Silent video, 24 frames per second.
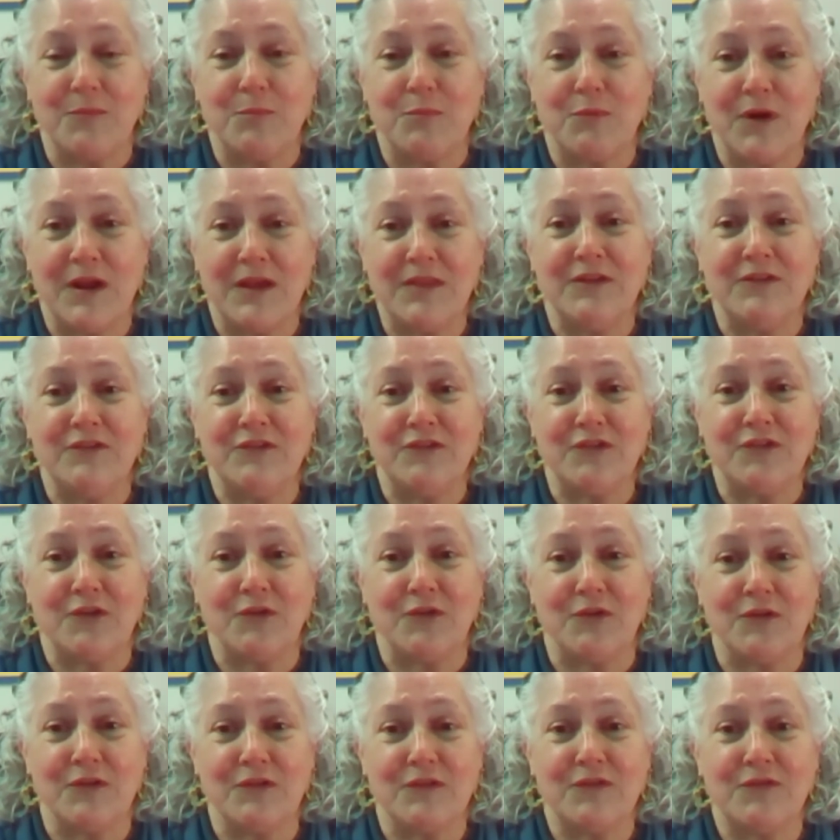Breath and
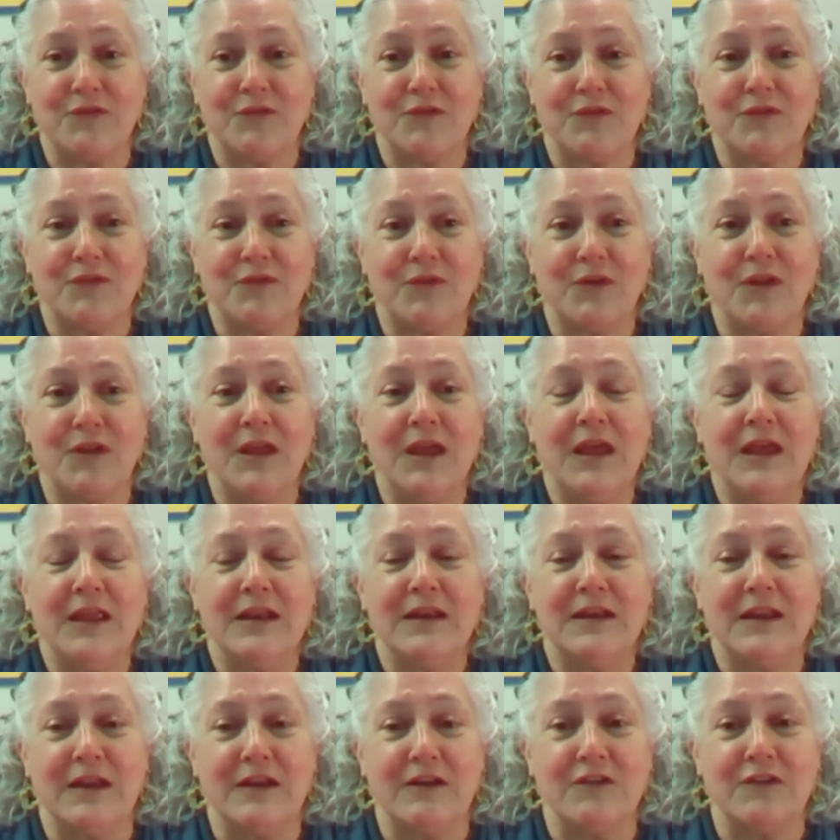shoulders. First of all,
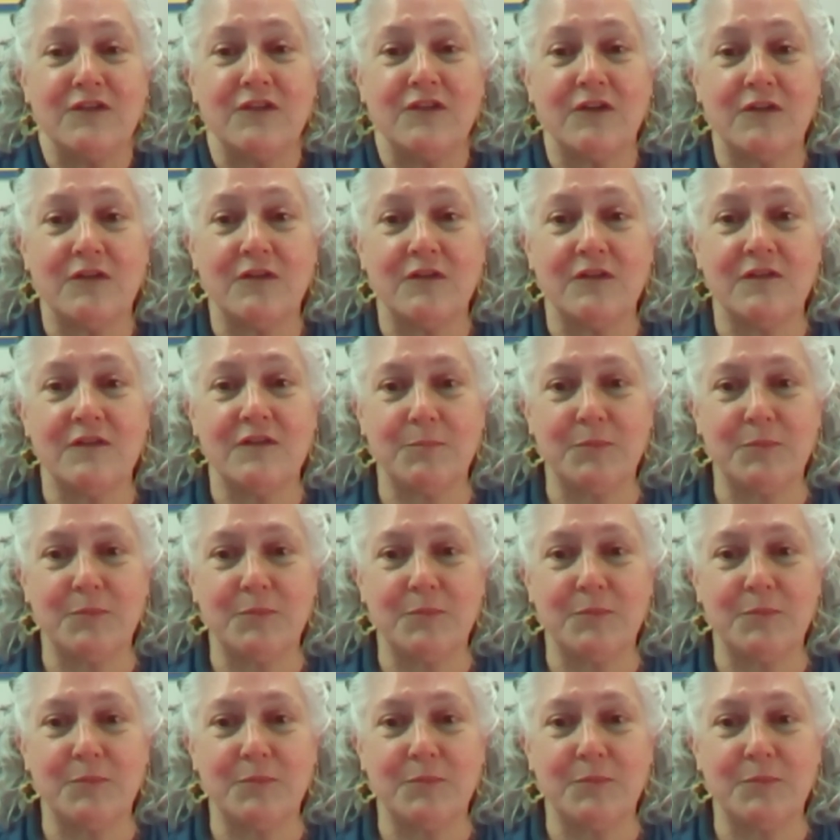take your shoulders,